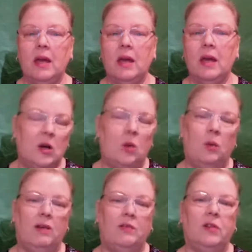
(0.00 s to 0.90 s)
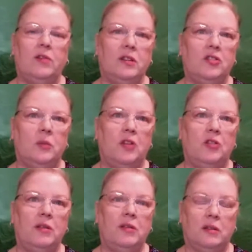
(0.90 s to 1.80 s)
single one of those
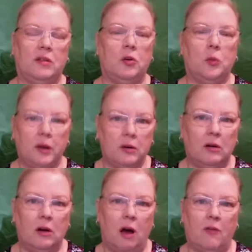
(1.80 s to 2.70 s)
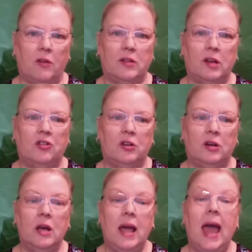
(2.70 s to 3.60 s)
situations is a critical conversation
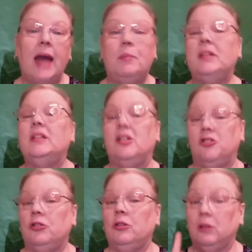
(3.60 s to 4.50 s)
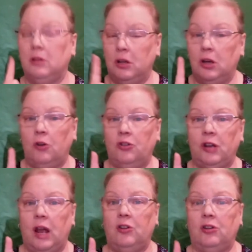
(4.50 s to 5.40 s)
and a potential
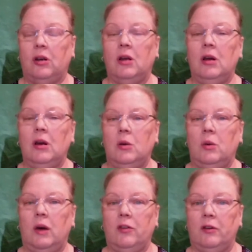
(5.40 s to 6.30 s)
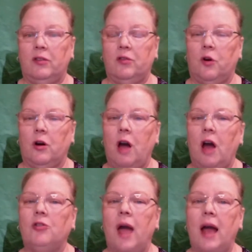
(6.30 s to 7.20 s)
negotiation, whether it's for a
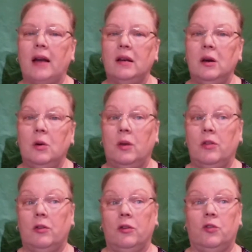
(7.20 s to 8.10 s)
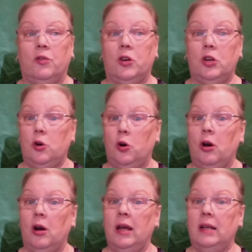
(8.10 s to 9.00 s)
contract, whether it's for
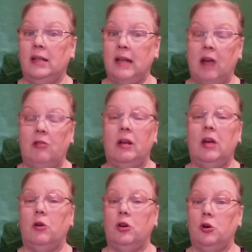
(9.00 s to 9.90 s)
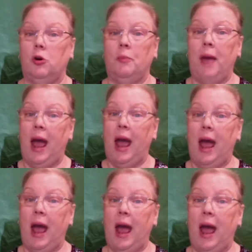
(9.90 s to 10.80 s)
your integrity or your
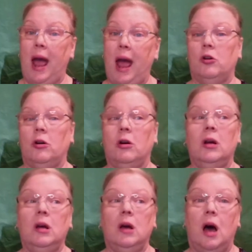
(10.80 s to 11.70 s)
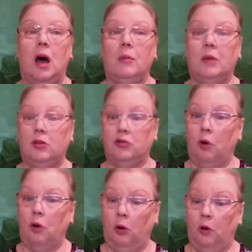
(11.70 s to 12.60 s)
power or your
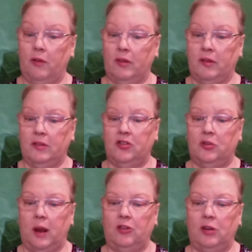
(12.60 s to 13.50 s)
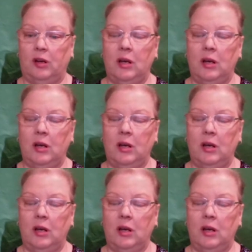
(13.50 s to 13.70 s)
control over the situation.